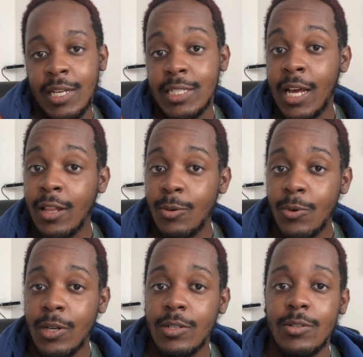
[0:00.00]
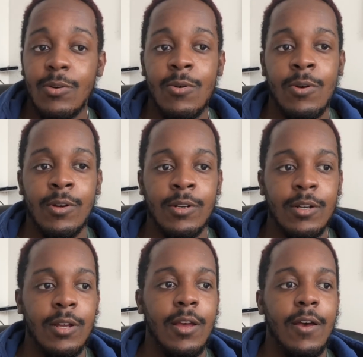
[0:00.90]
SolidWorks or
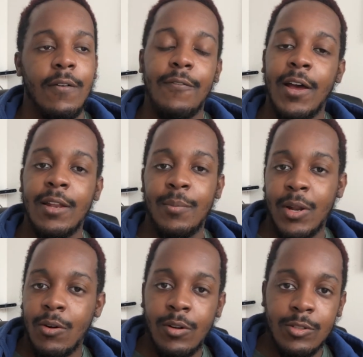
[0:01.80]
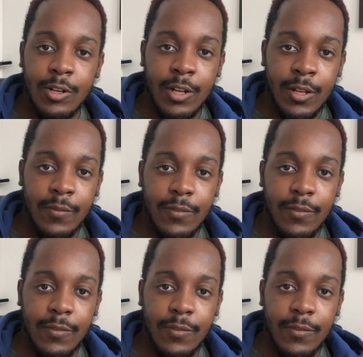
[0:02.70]
find a better alternative.